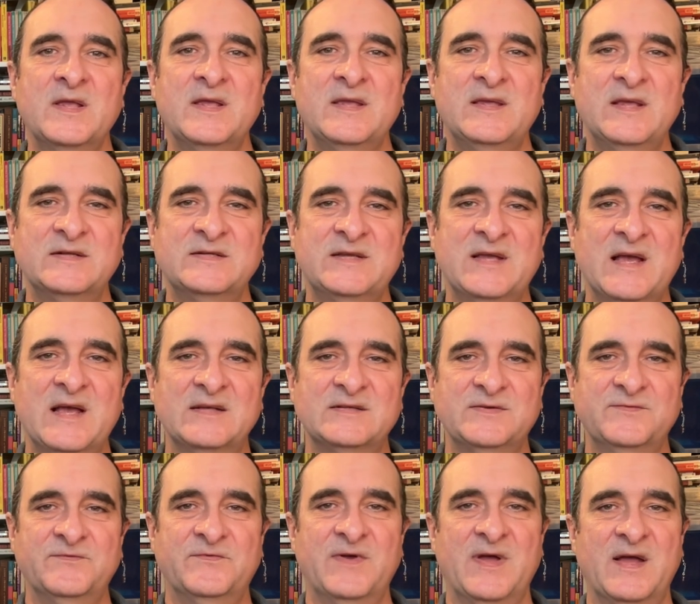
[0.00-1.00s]
Yet he has,
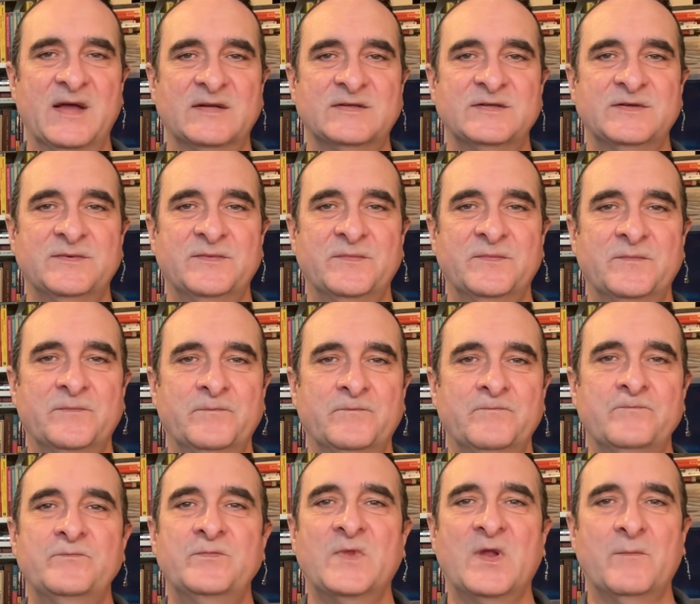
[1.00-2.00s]
in fact,
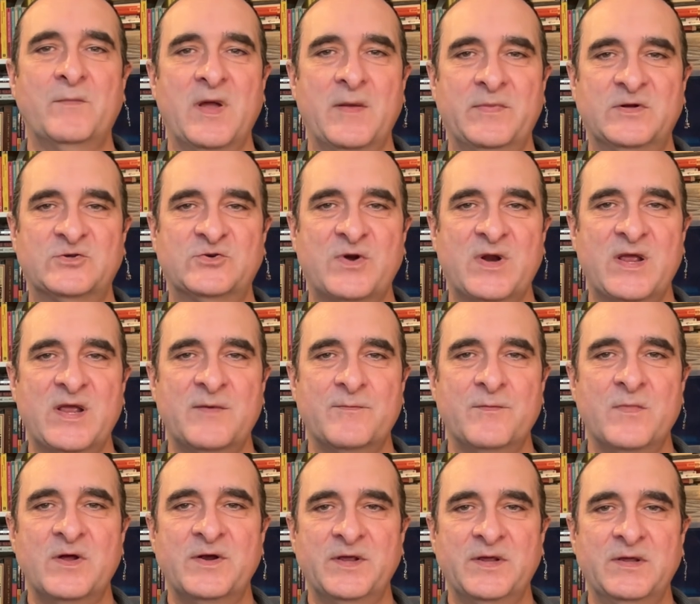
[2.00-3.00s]
by betraying
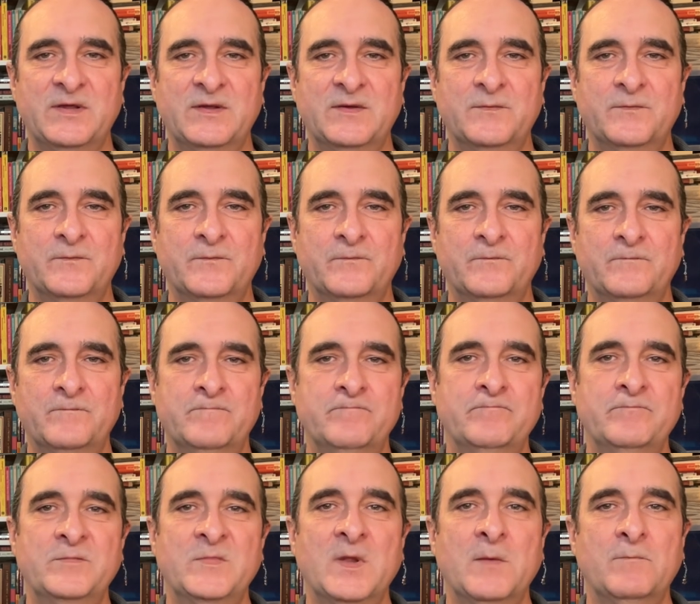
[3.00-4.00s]
money,
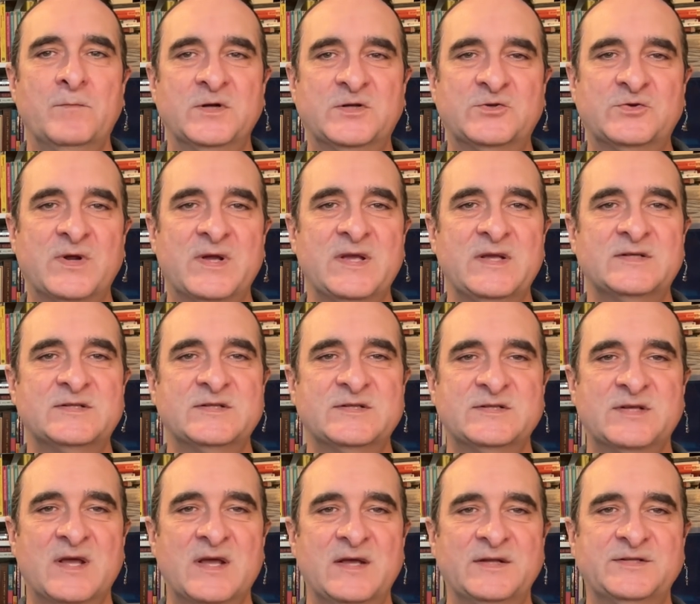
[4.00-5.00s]
betrayed
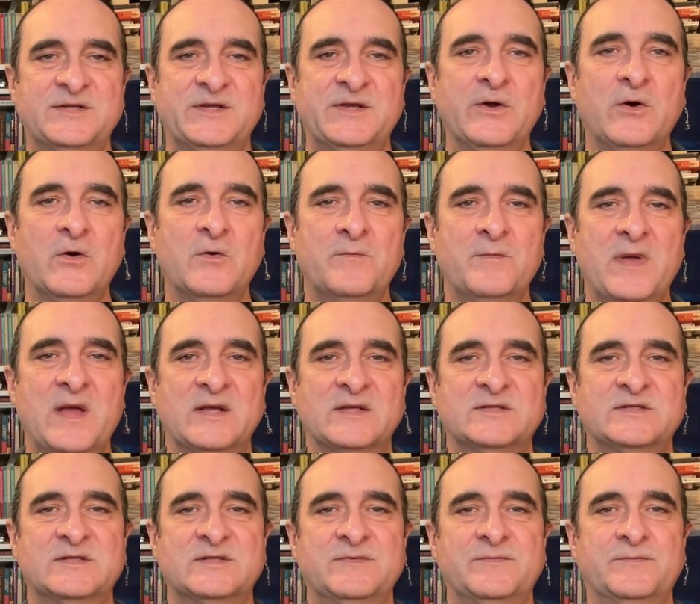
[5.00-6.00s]
society en
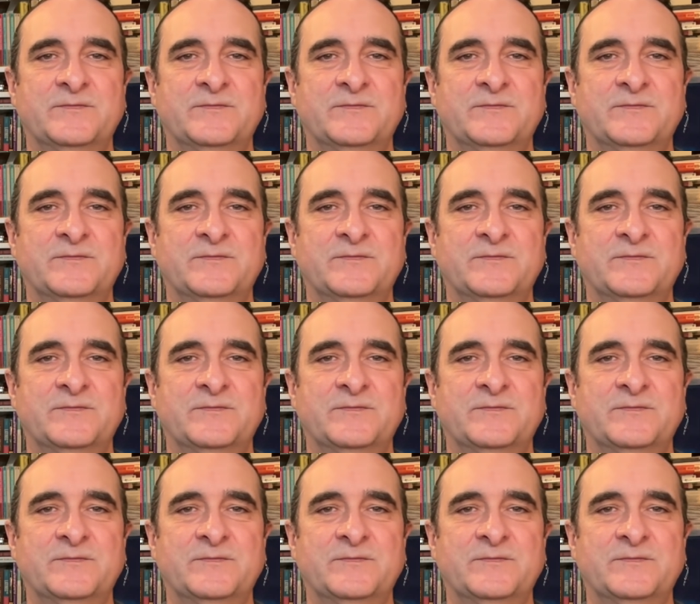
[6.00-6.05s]
masse.